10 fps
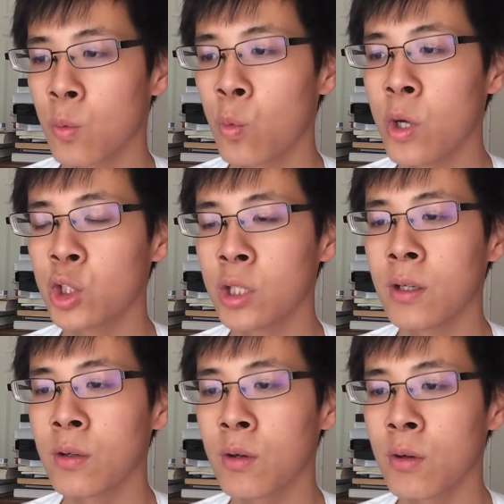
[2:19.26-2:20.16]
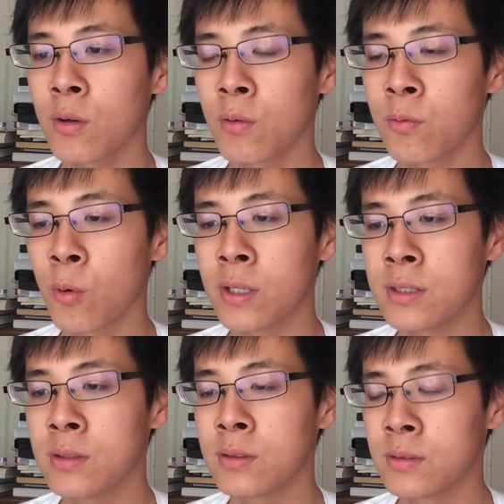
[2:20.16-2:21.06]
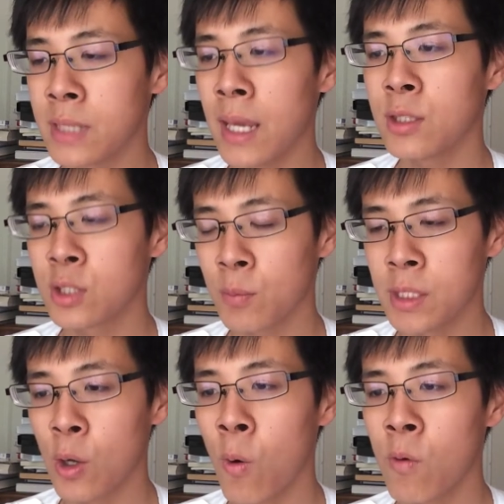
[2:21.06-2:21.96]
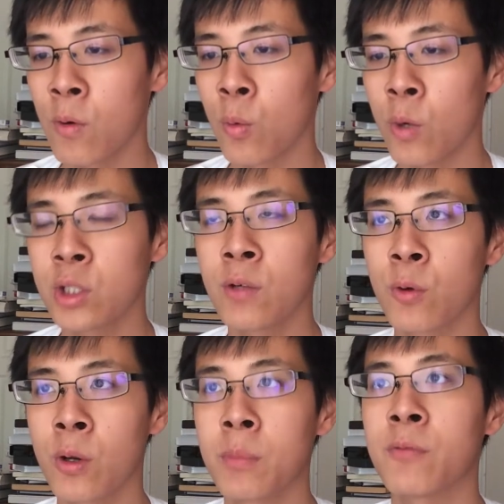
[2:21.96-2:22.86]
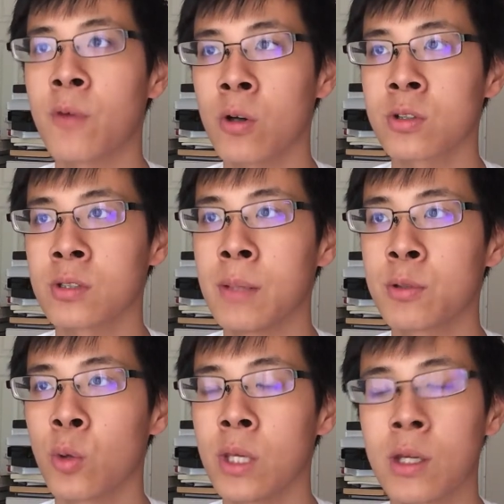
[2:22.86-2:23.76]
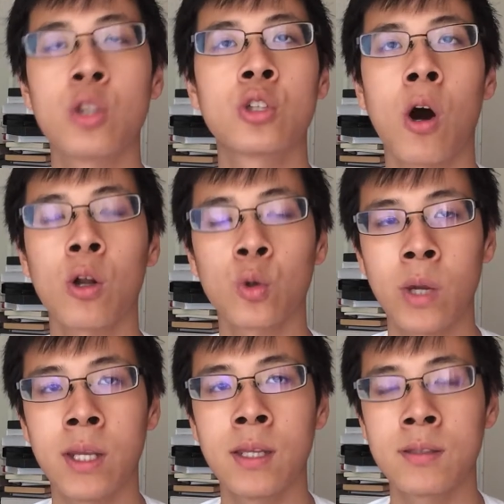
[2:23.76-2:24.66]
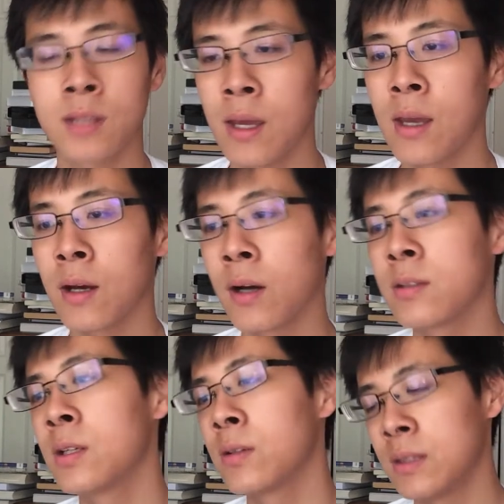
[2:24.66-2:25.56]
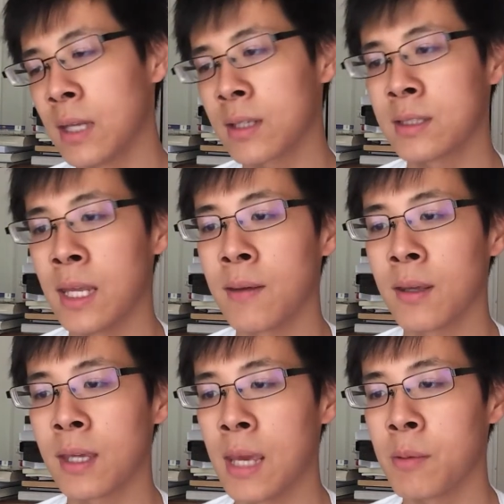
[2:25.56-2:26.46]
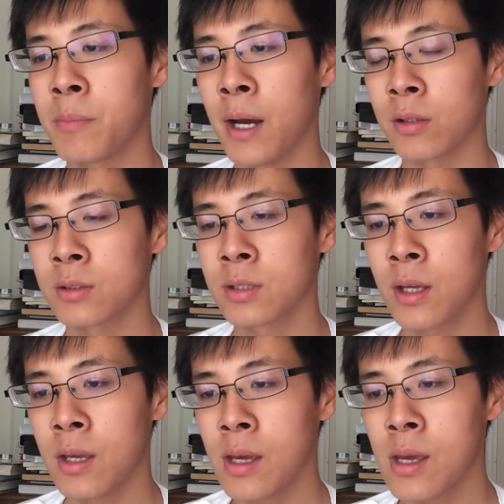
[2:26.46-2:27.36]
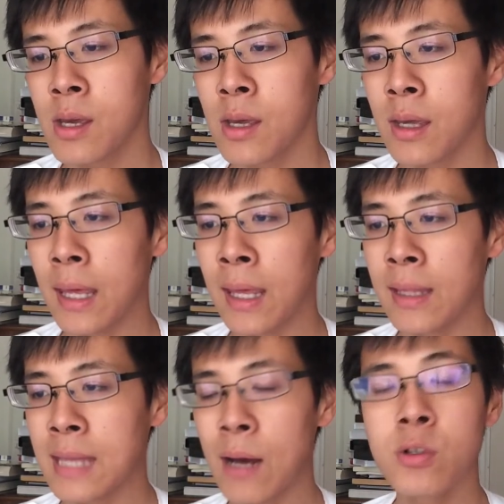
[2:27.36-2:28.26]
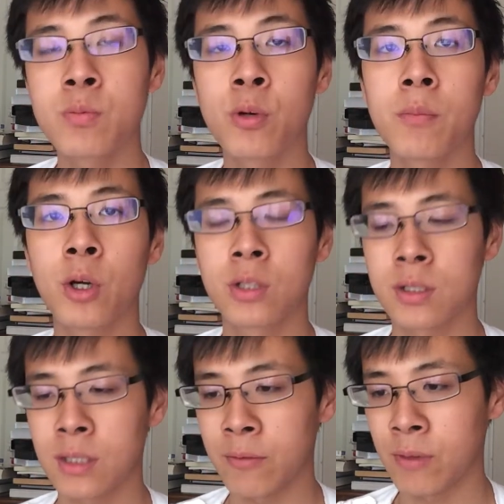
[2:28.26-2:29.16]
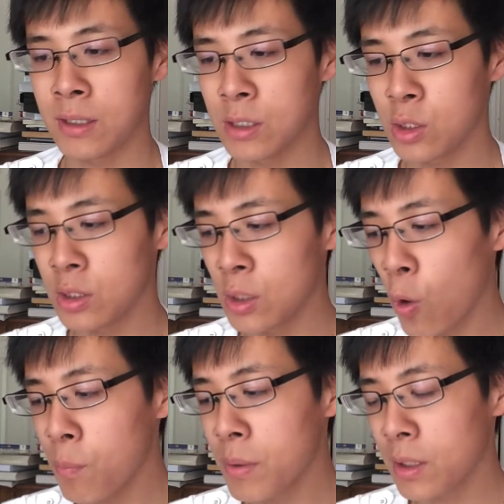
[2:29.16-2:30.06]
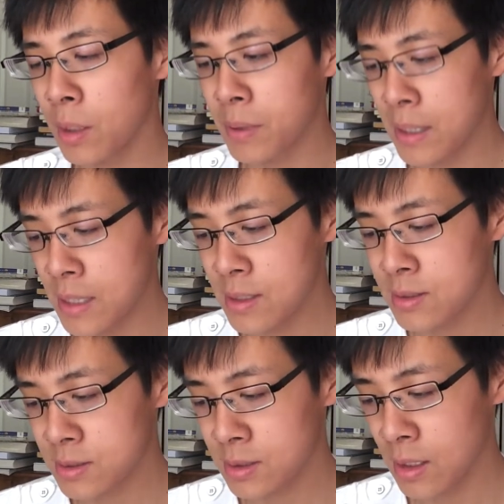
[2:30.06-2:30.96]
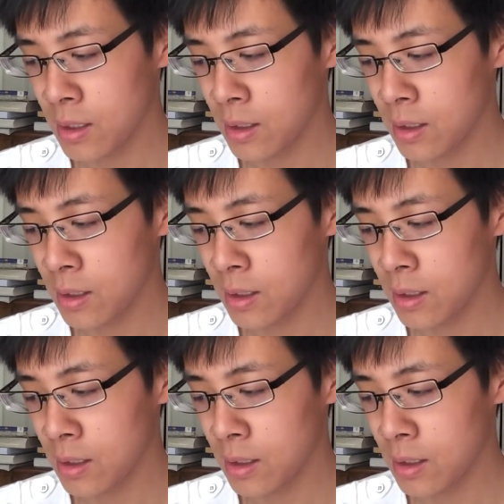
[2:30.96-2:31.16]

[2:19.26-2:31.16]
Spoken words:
wishing for the day to be over, wishing for him to fall asleep so he can tolerate it until the next day came about. And that was pretty much his life. And he opened up his